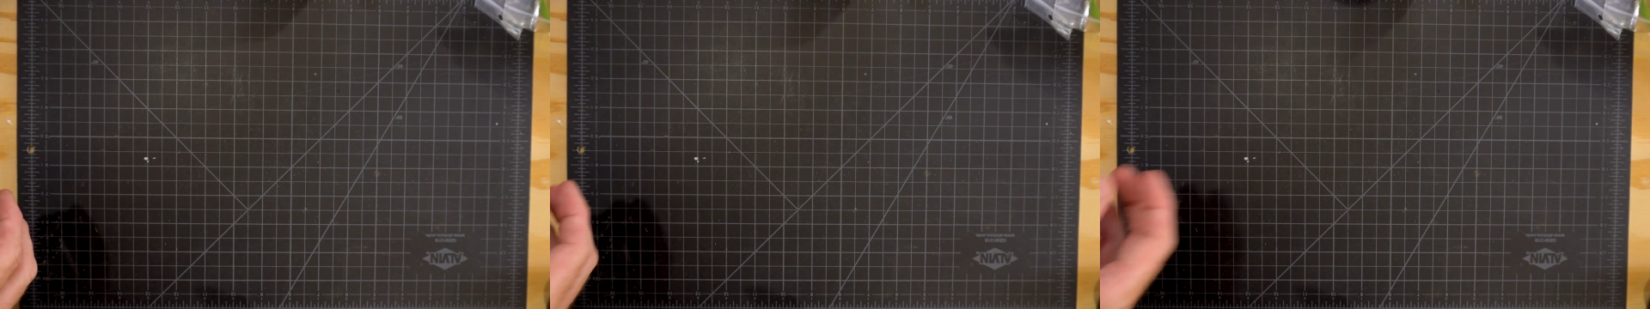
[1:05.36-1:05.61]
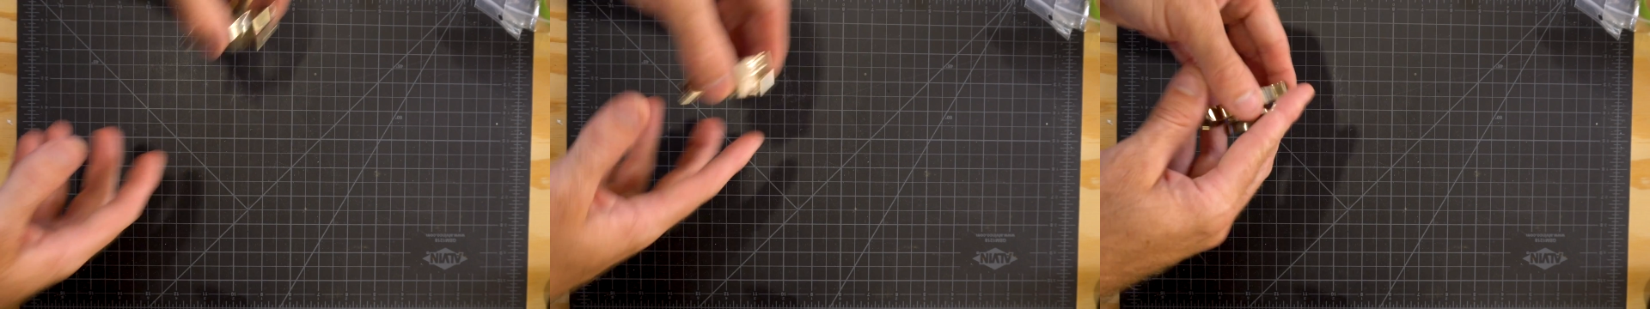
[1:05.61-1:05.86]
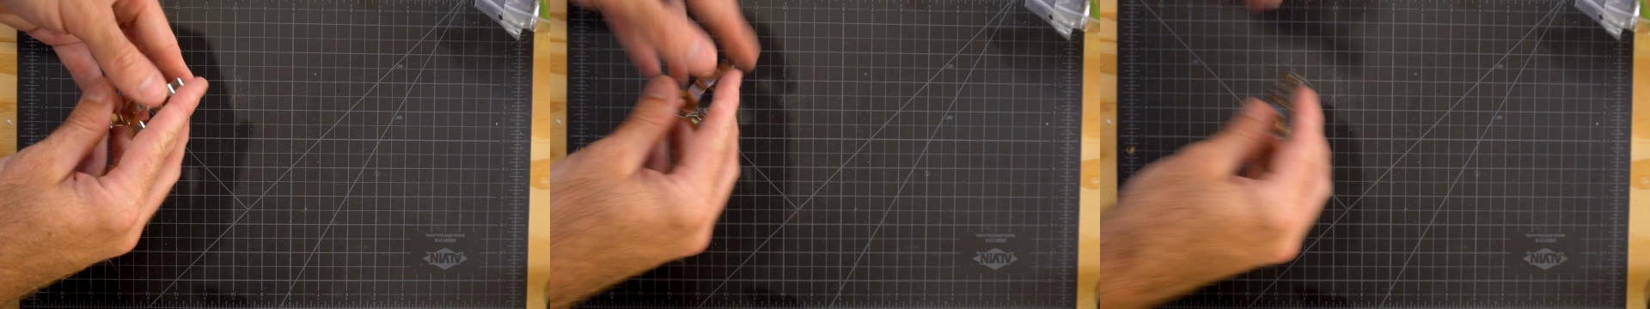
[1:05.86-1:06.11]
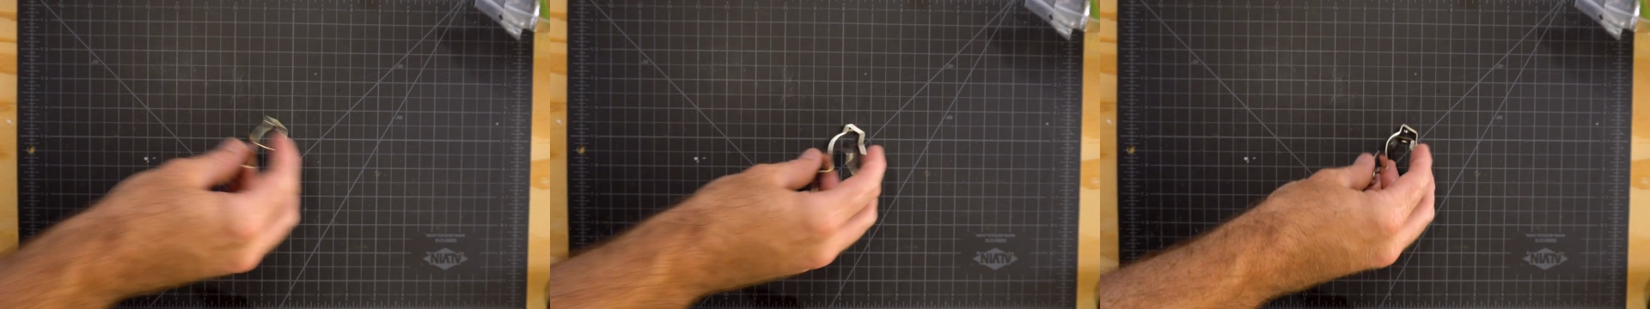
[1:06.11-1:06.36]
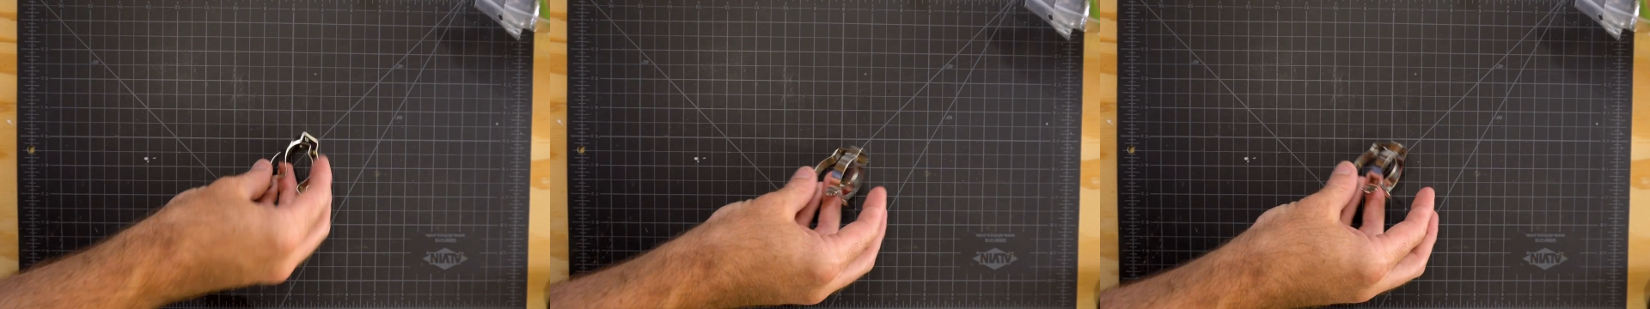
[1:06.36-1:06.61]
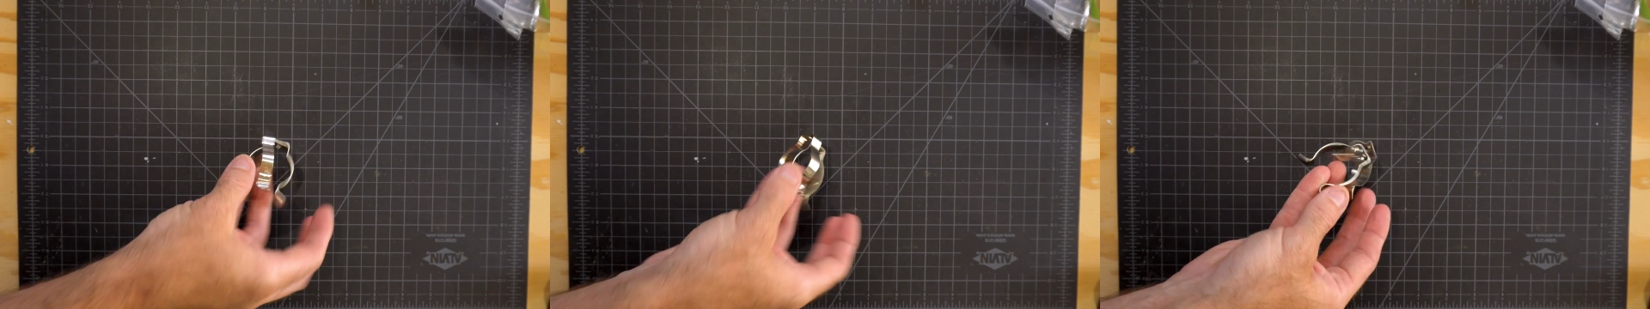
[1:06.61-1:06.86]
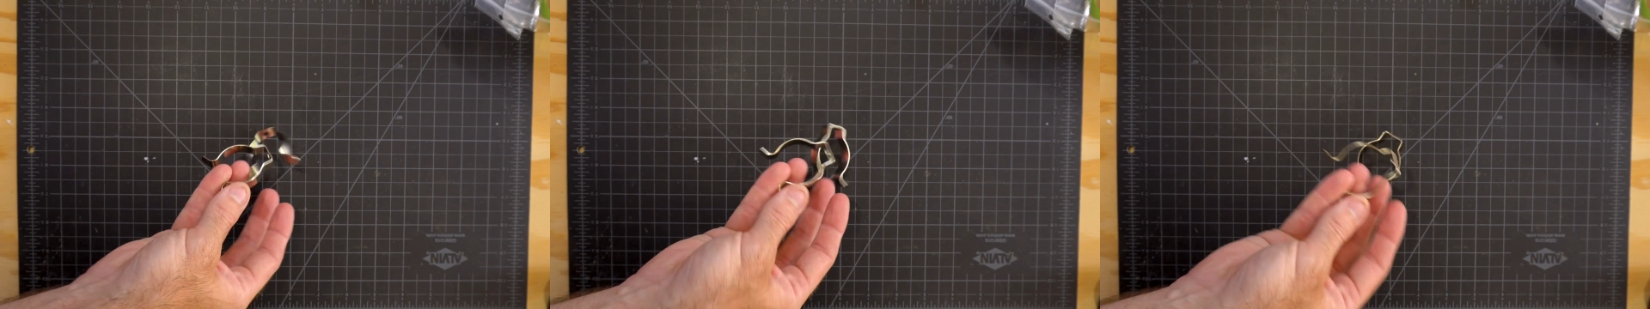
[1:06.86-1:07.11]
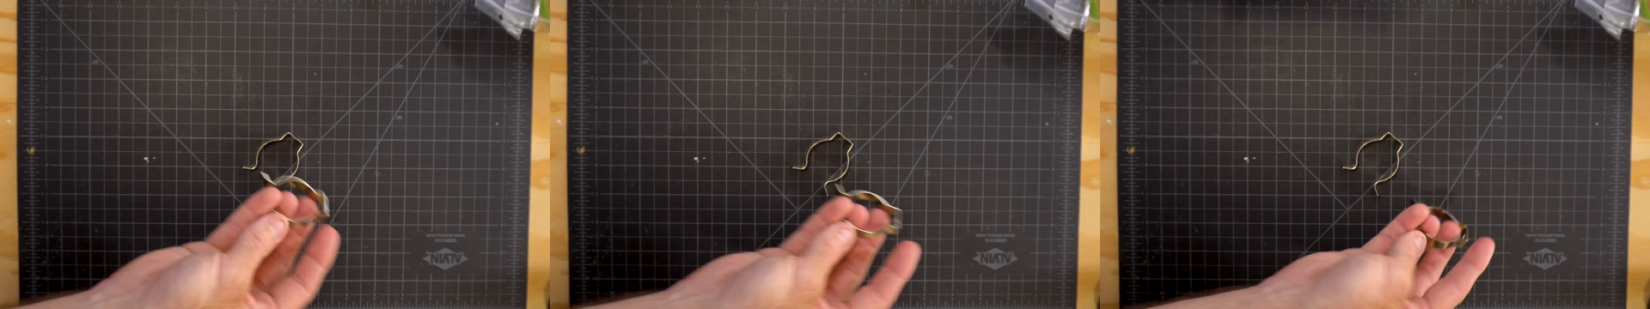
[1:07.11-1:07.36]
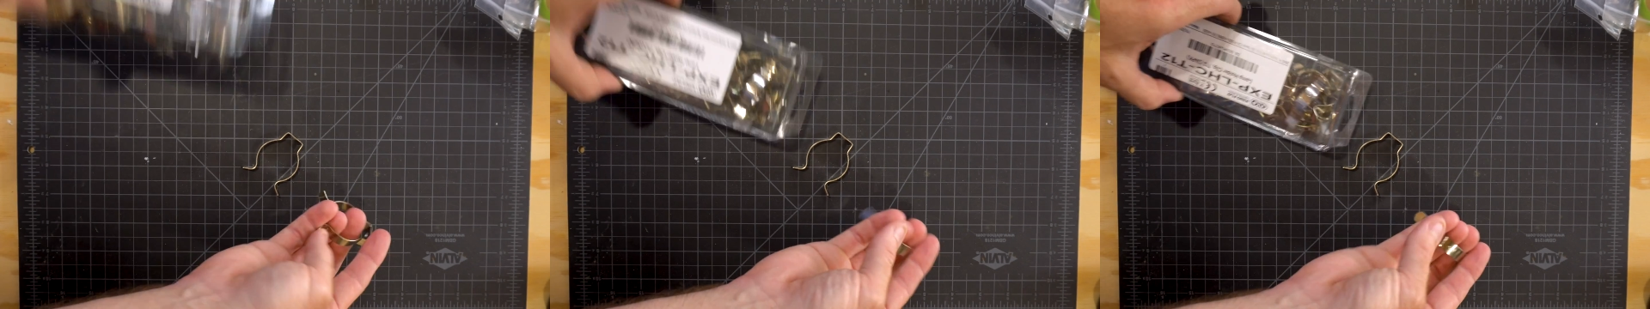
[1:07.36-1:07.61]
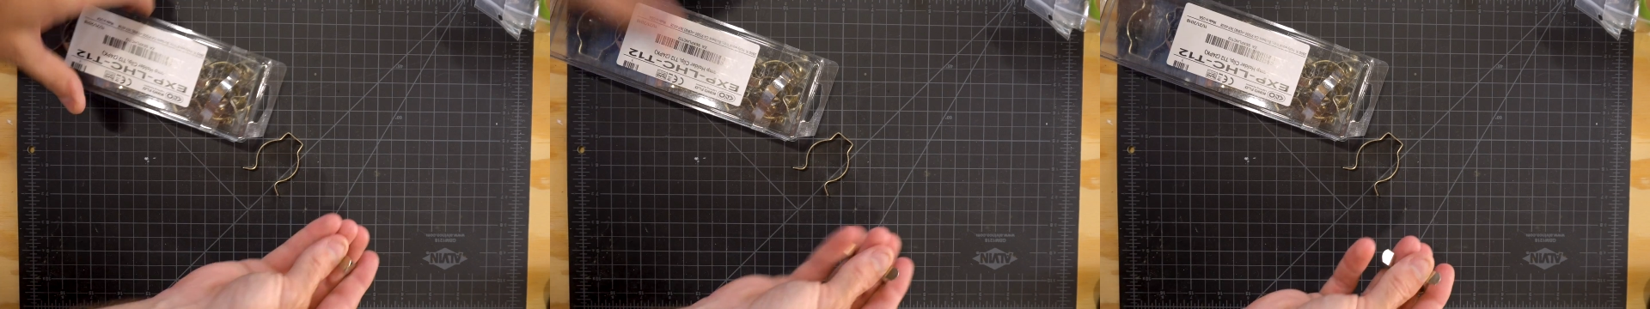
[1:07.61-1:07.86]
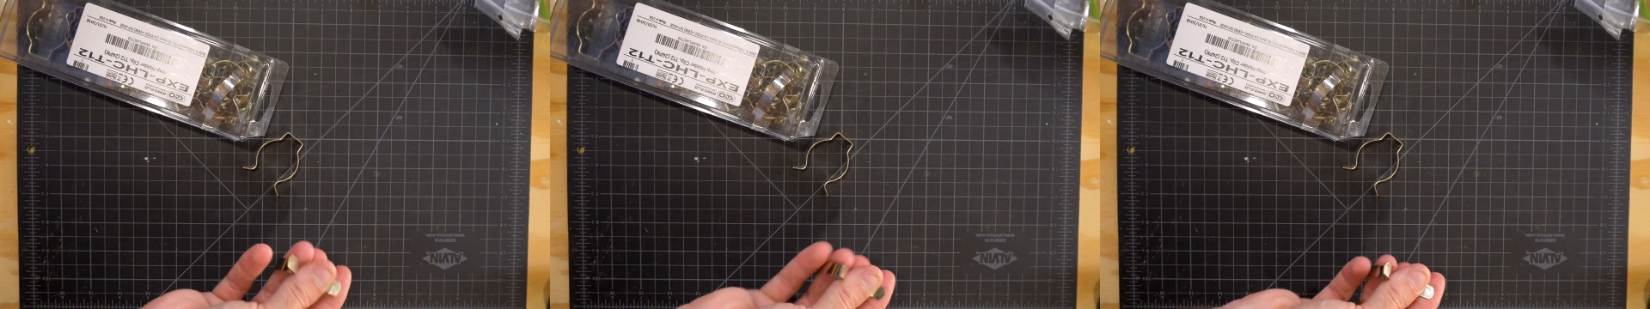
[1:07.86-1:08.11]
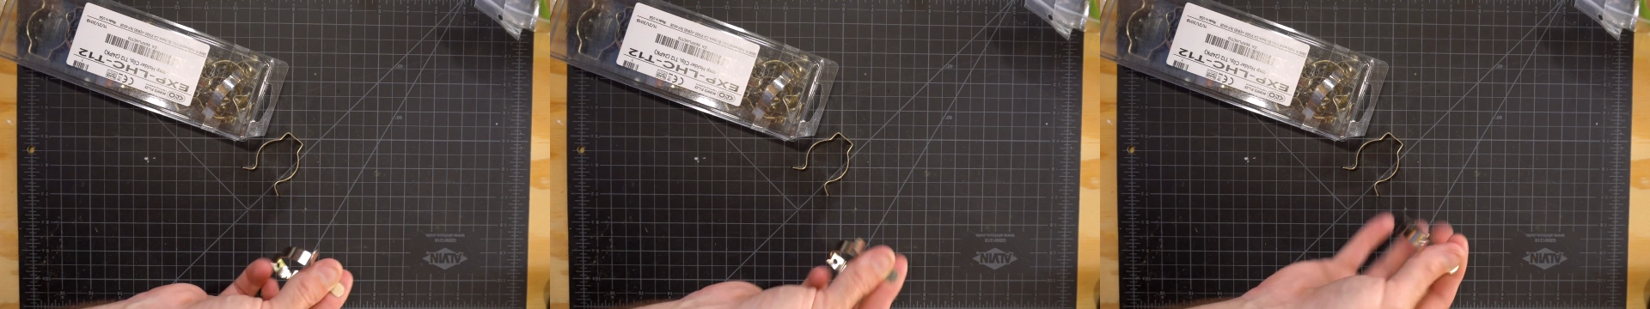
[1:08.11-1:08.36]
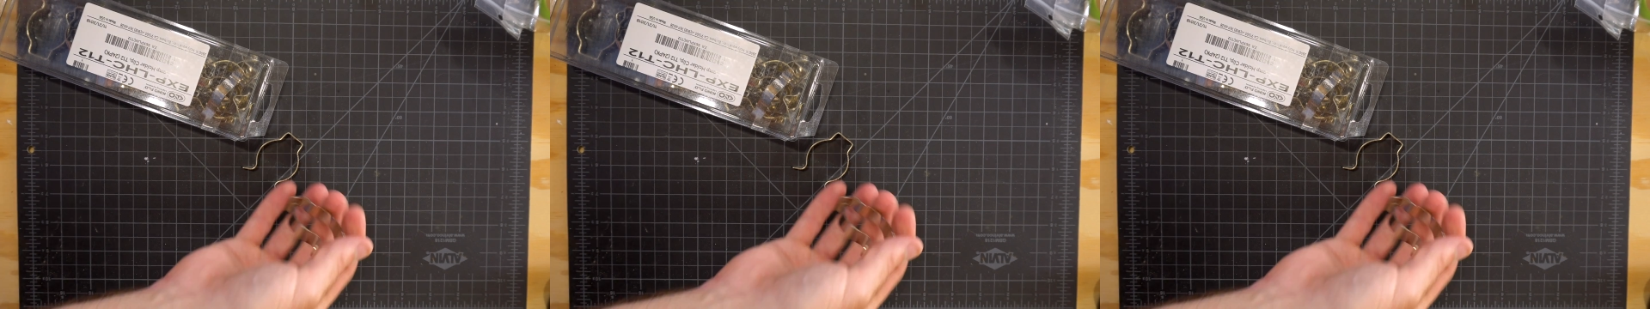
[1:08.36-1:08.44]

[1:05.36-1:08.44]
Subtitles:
No face is visible, so there are no lips to read.